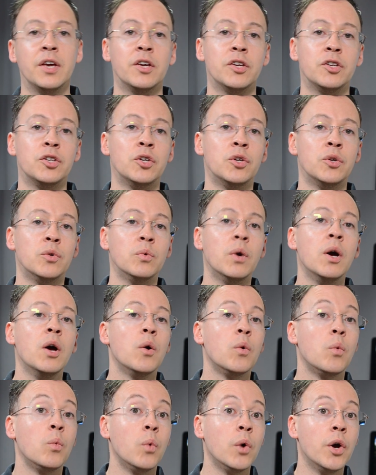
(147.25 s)
you
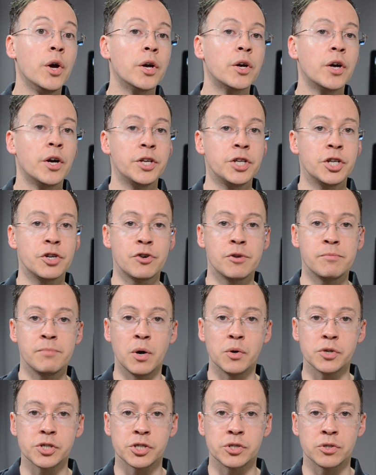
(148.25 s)
work on your
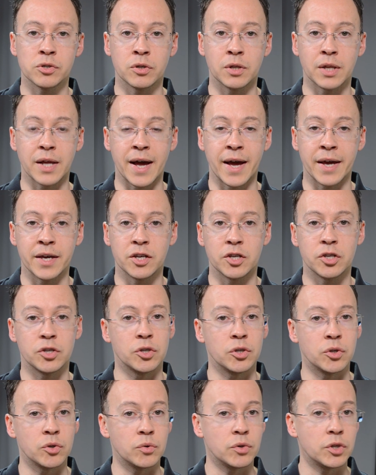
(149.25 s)
emotional I
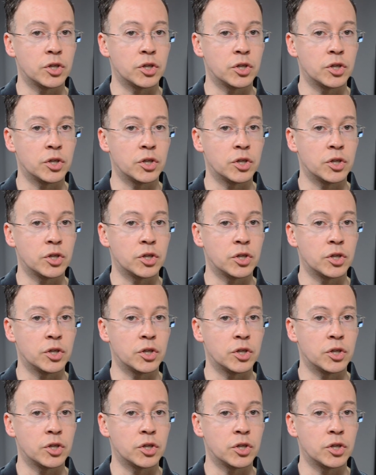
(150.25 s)
Q,